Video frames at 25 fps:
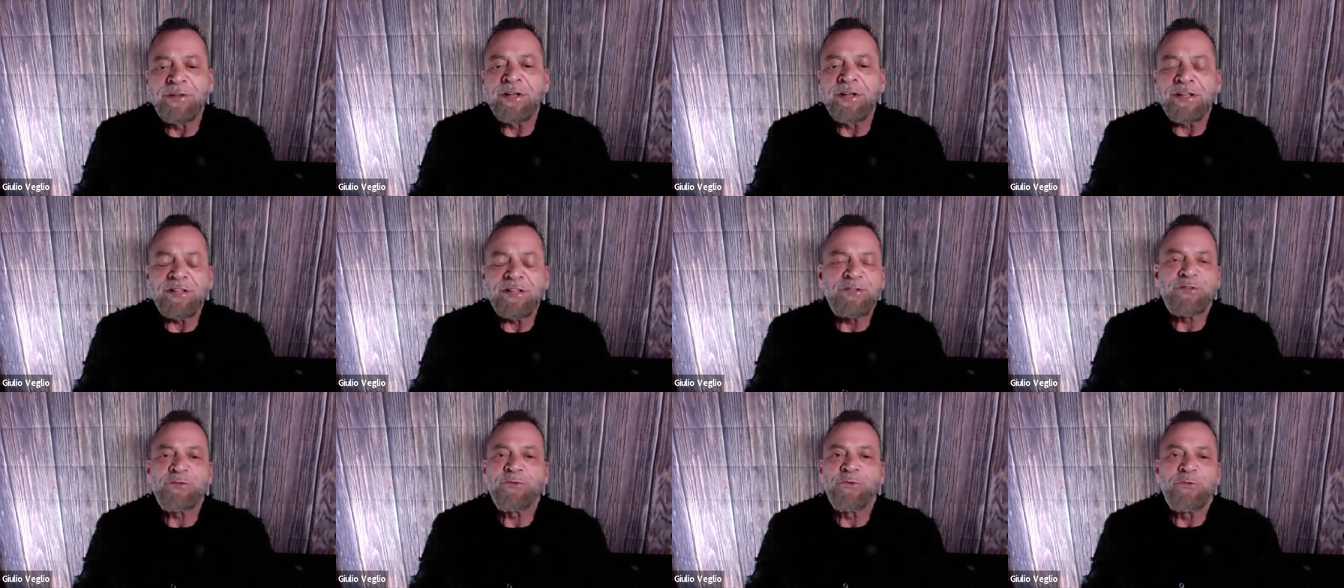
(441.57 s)

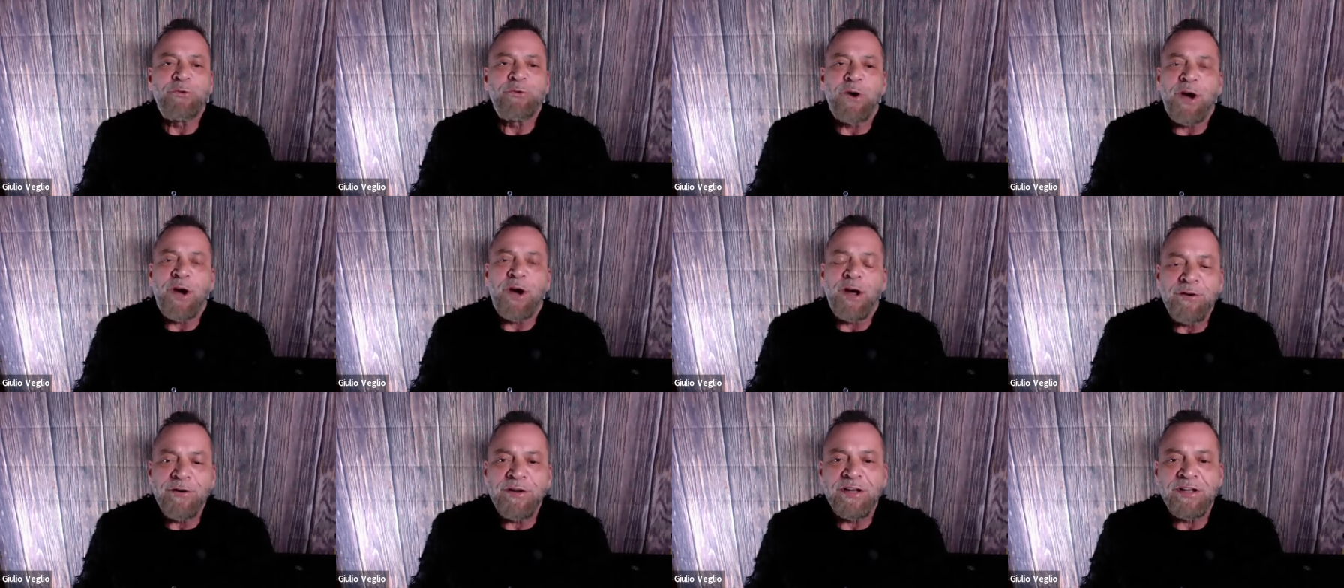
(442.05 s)
That's who
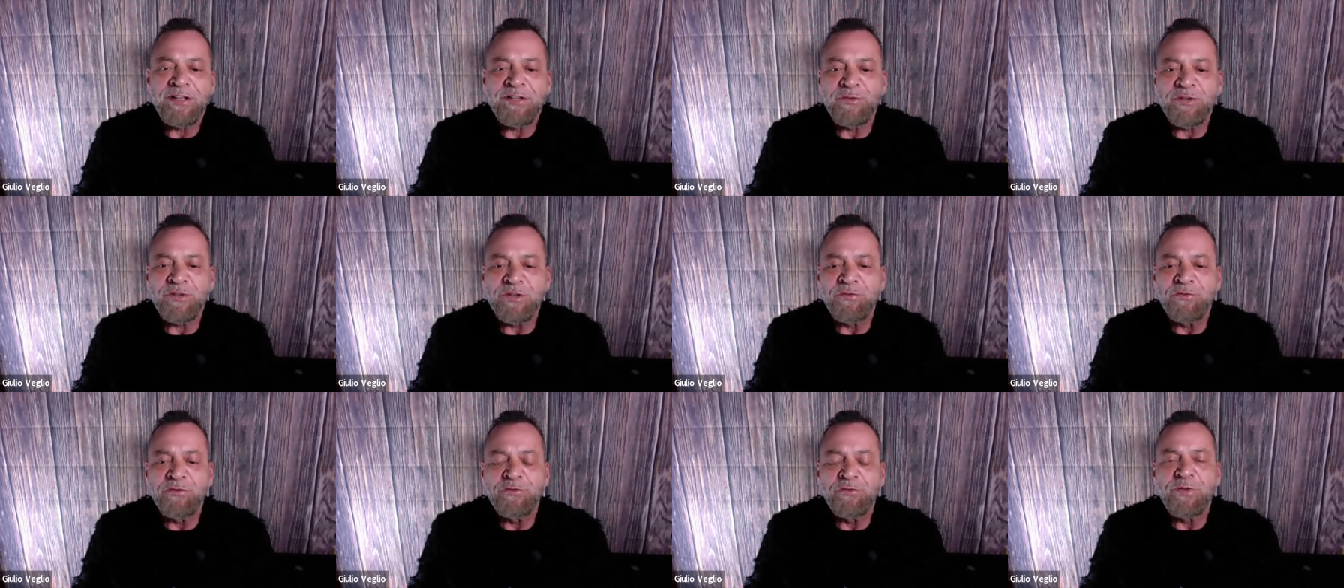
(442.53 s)
hired
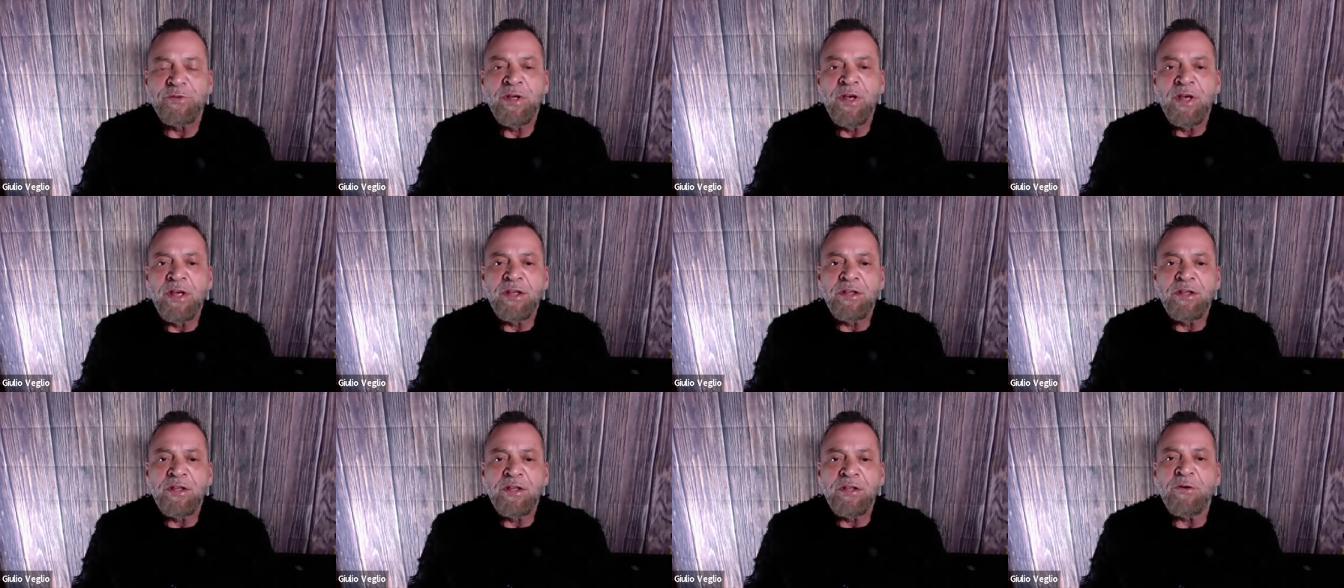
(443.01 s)
us. You,
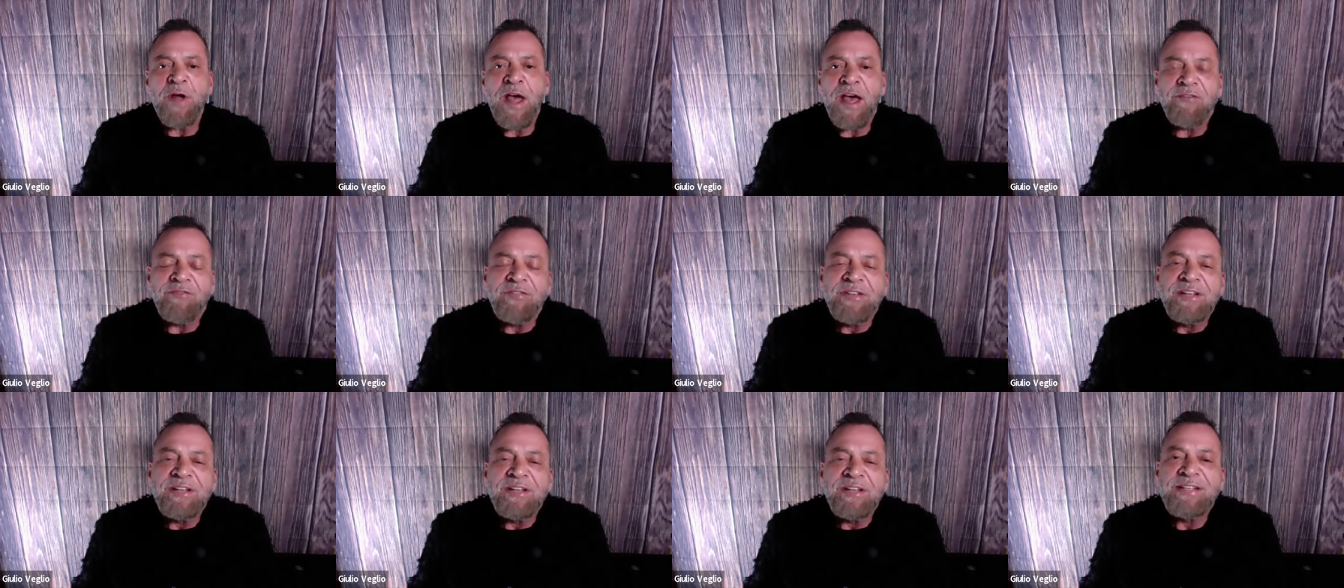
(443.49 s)
you don't
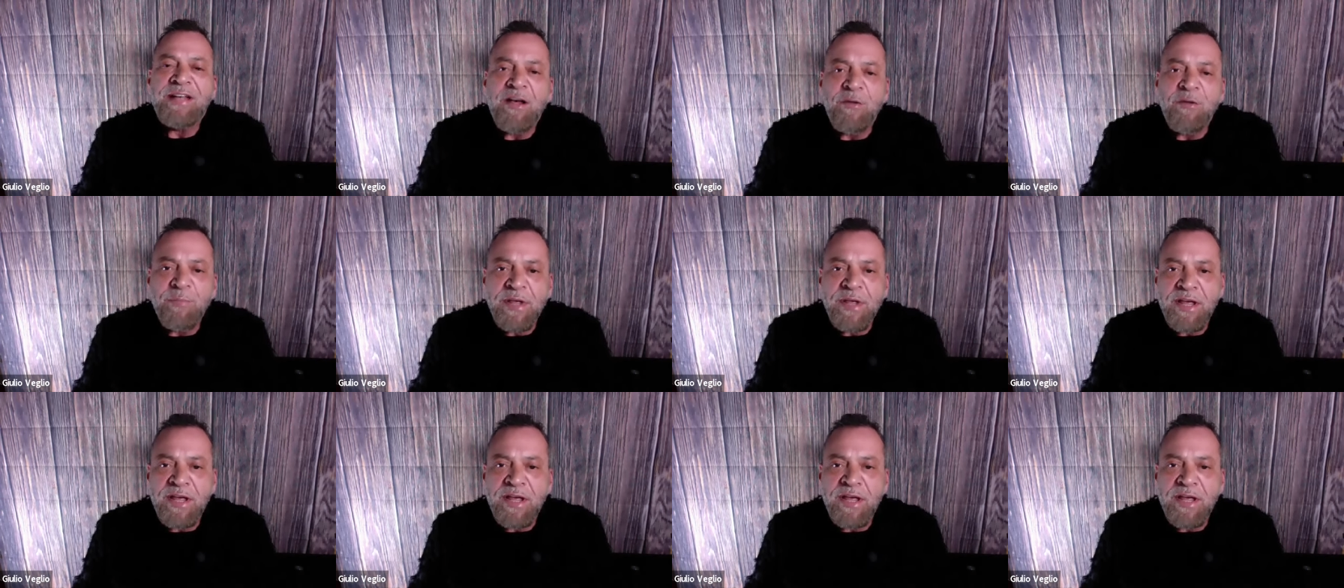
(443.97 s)
have to
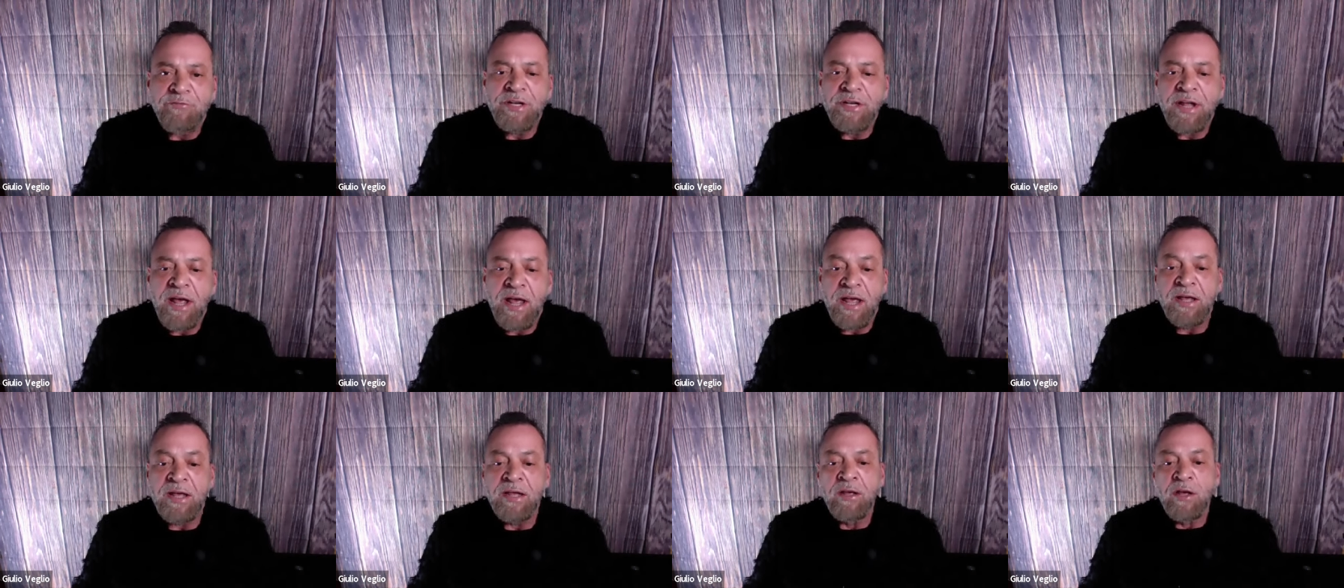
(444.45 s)
tell me every
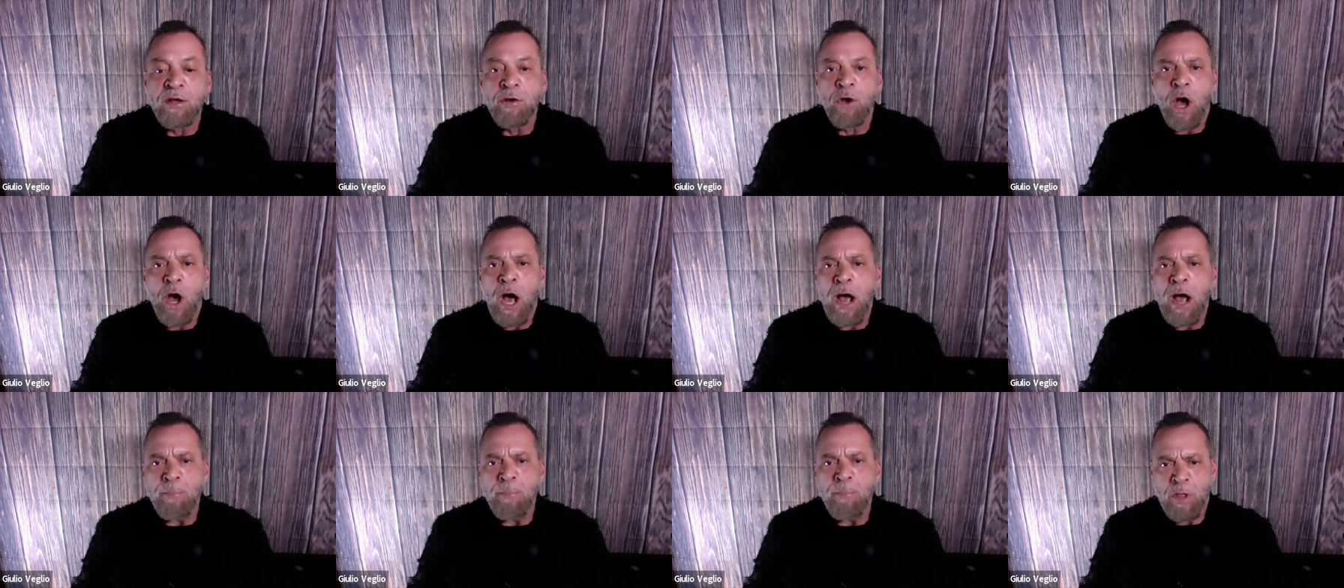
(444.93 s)
day
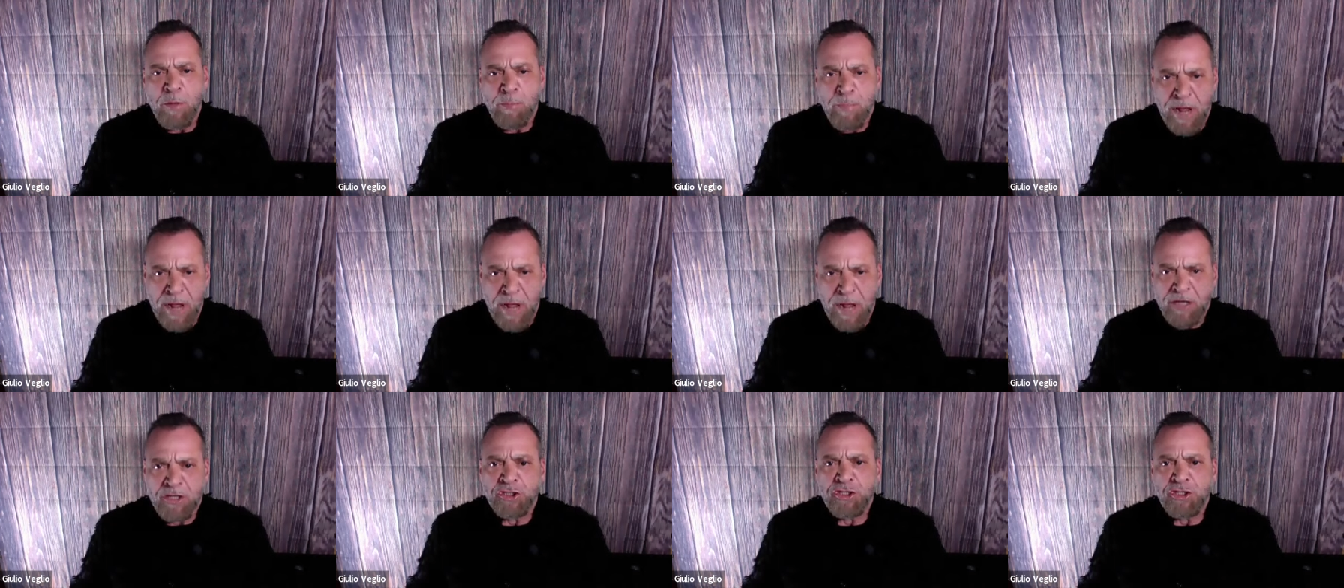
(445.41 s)
I'm the
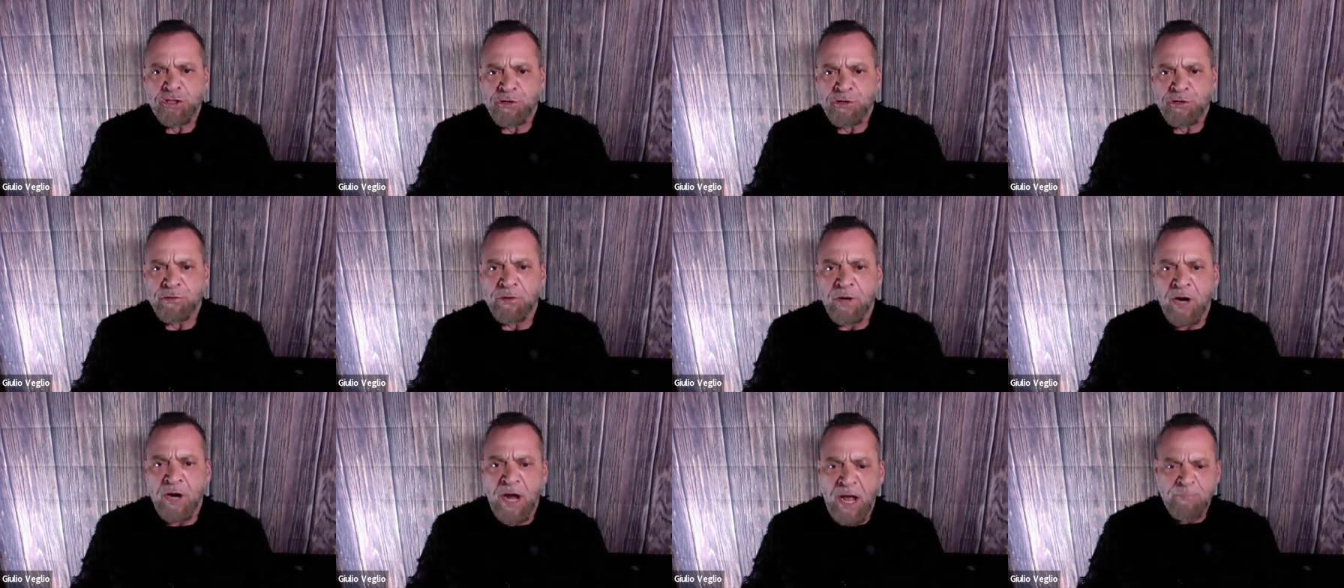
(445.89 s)

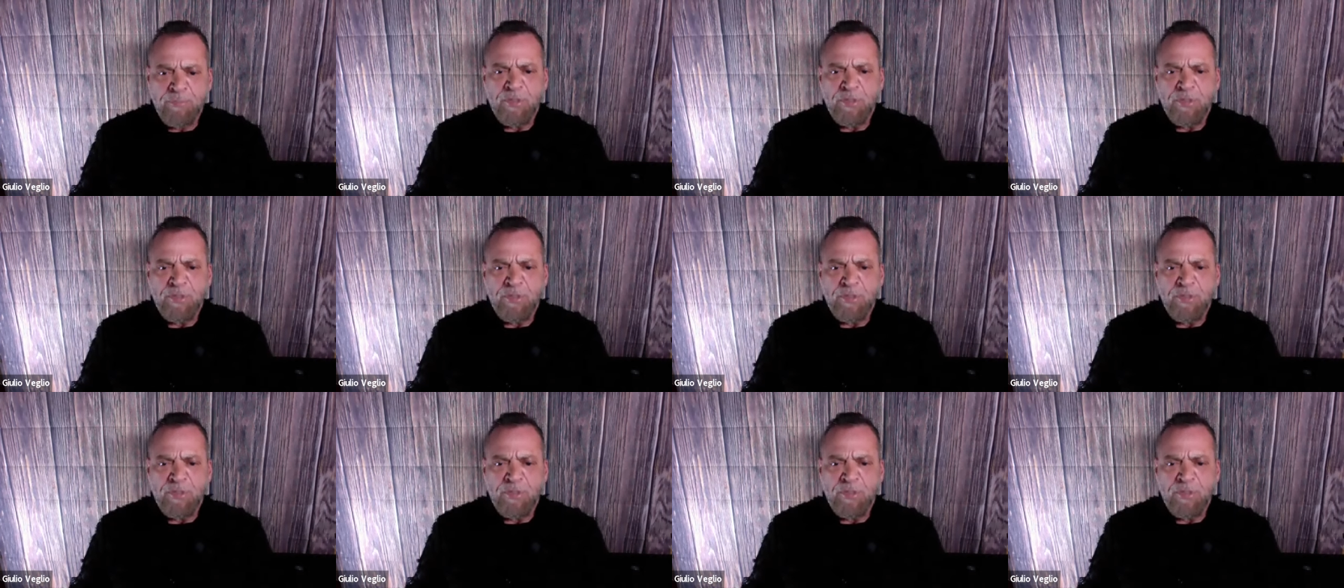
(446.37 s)
manager,